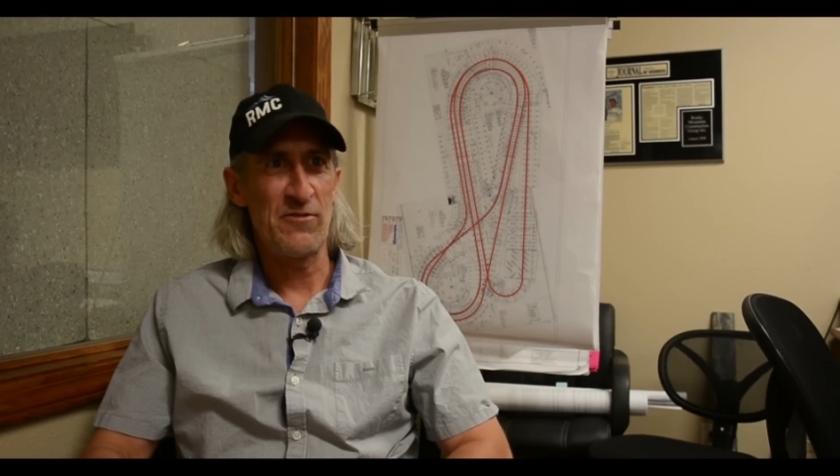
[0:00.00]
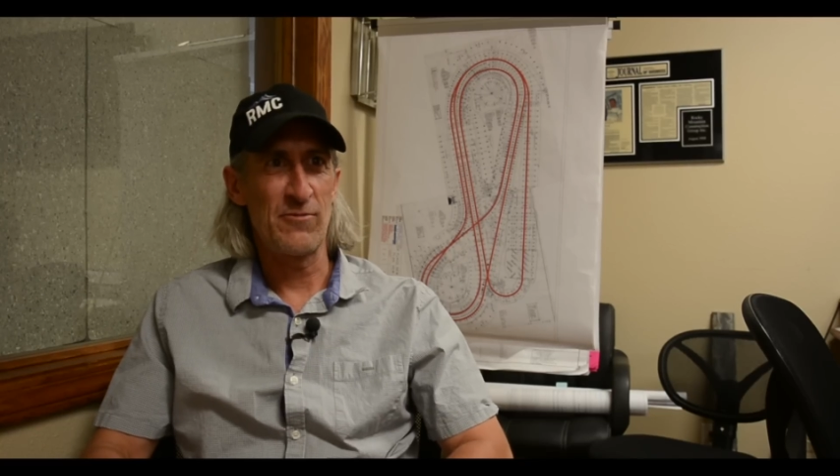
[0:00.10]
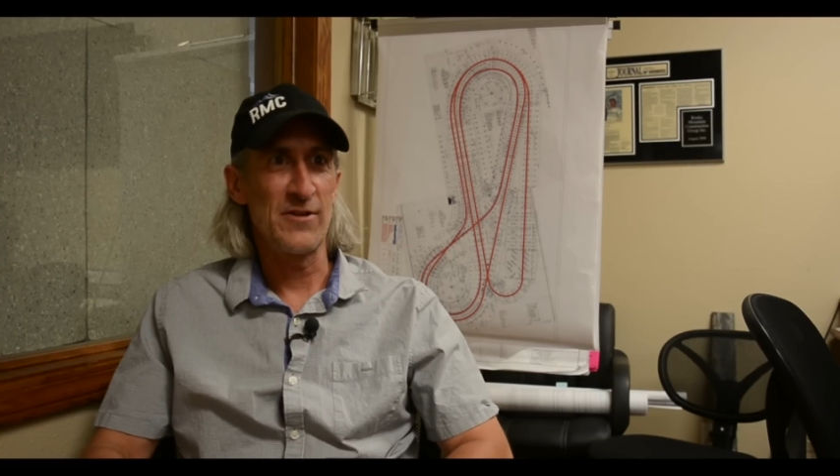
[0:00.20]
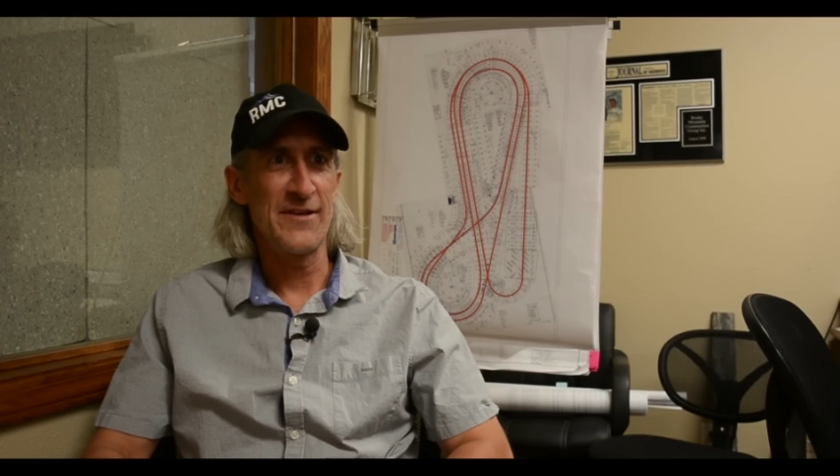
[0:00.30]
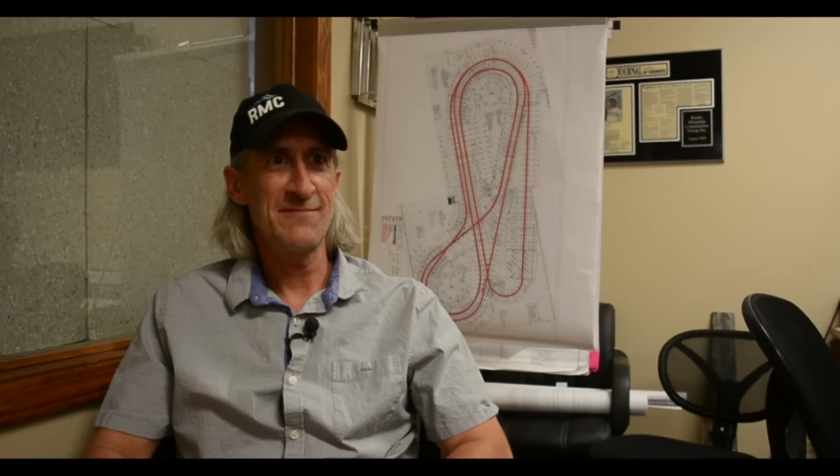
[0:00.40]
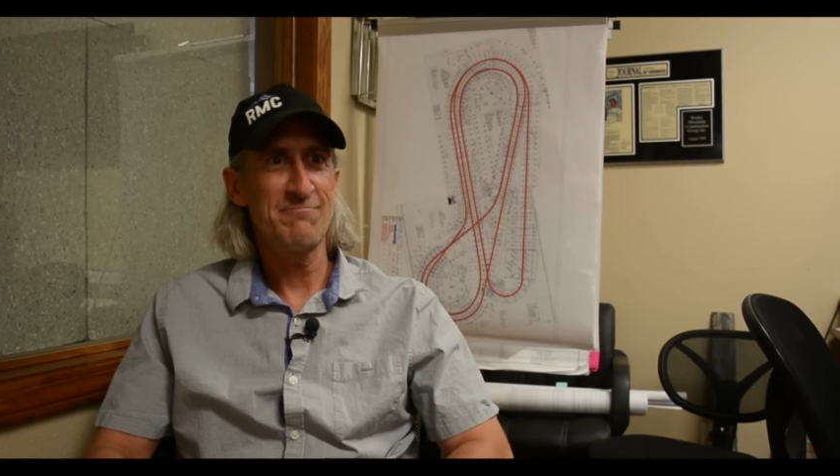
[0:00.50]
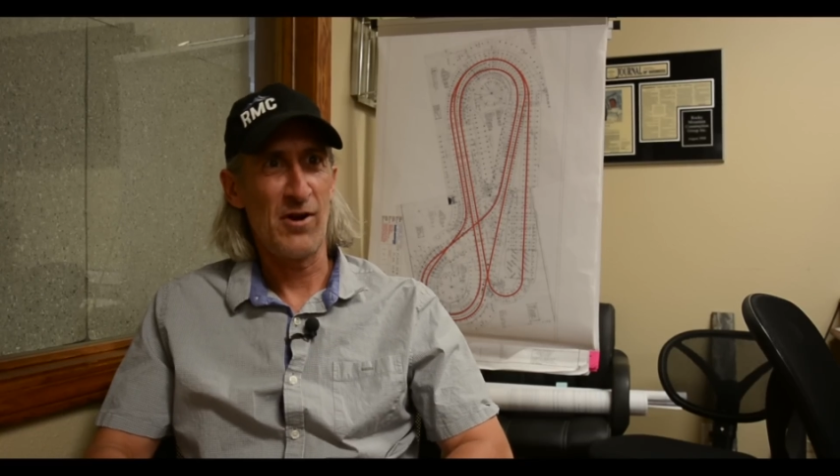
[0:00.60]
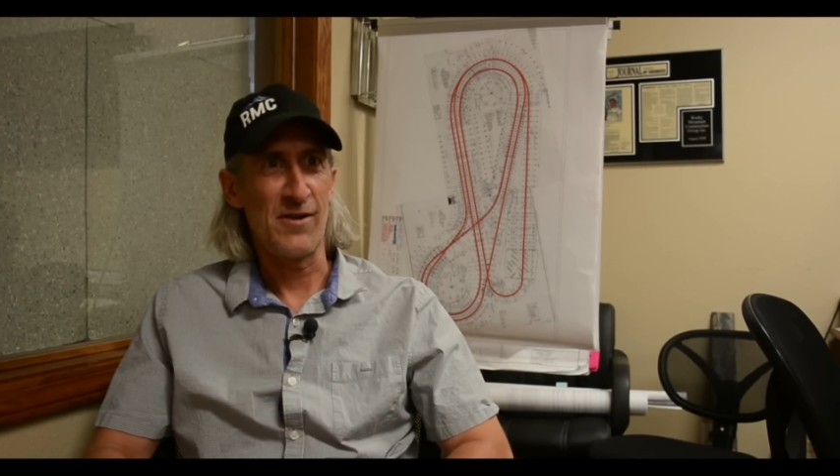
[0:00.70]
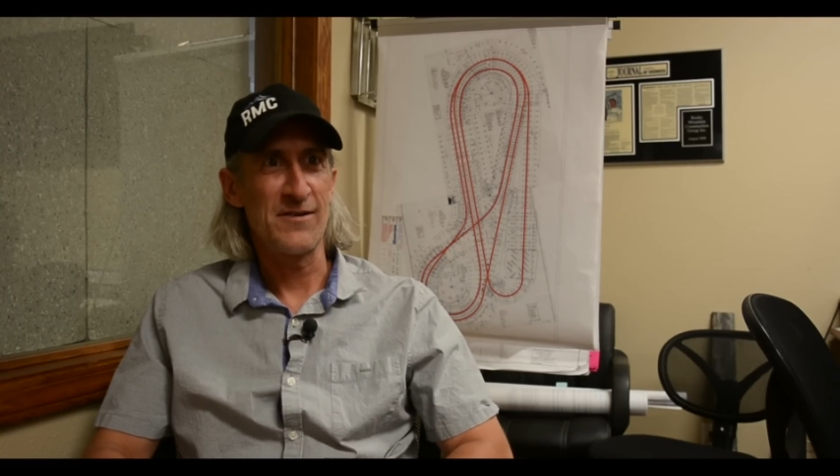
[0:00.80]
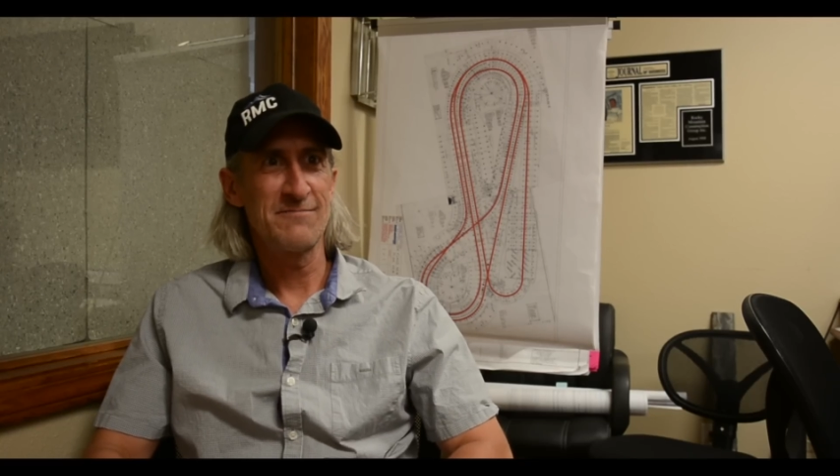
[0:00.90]
thrilling
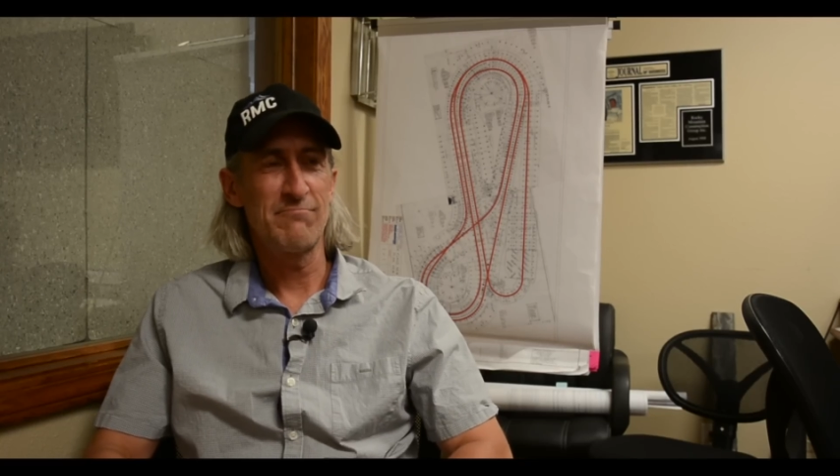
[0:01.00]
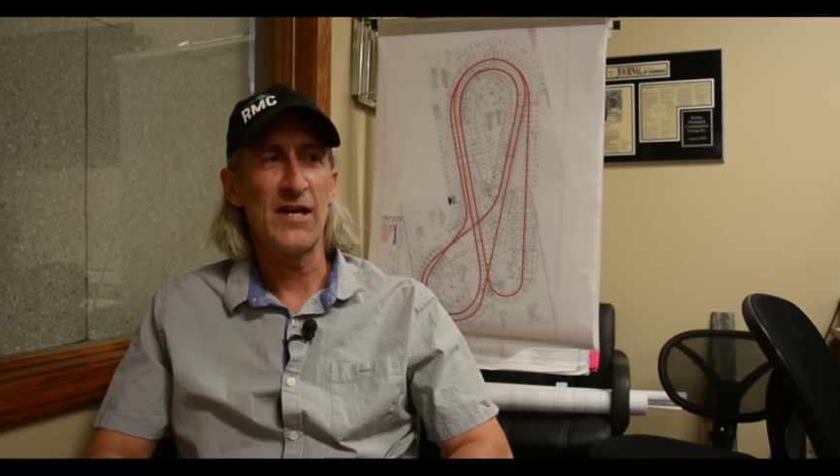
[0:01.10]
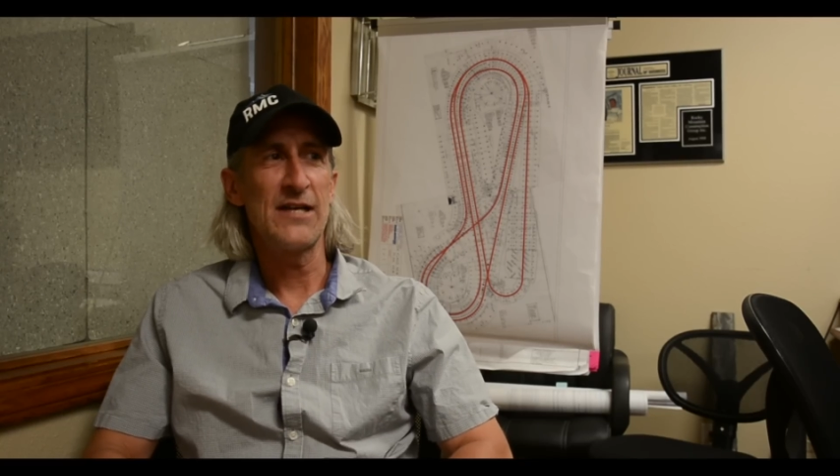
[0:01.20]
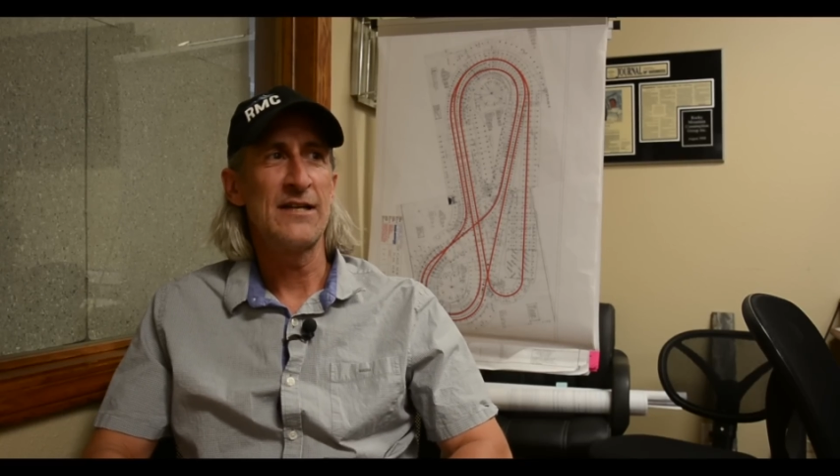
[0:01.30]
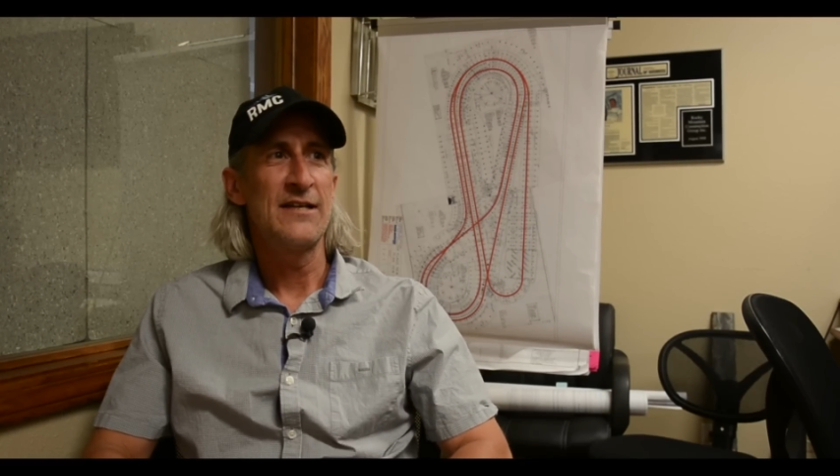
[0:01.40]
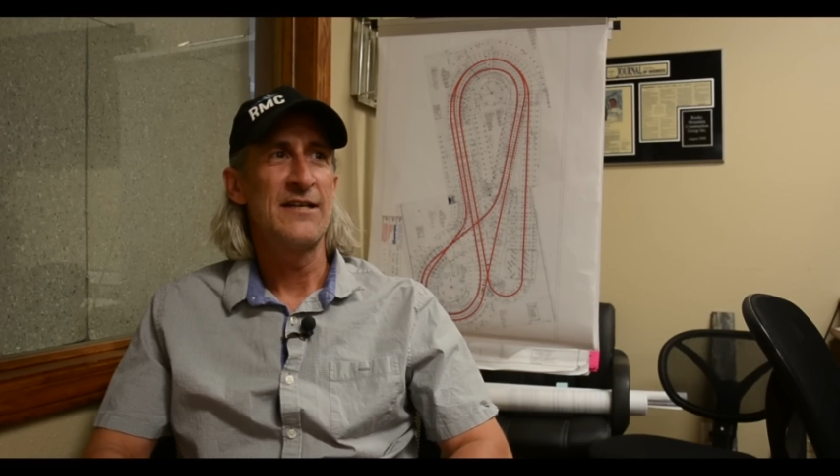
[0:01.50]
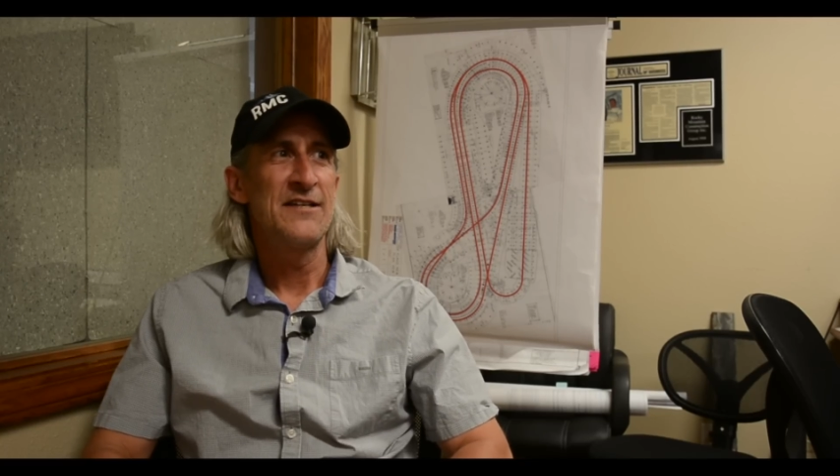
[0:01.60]
part, but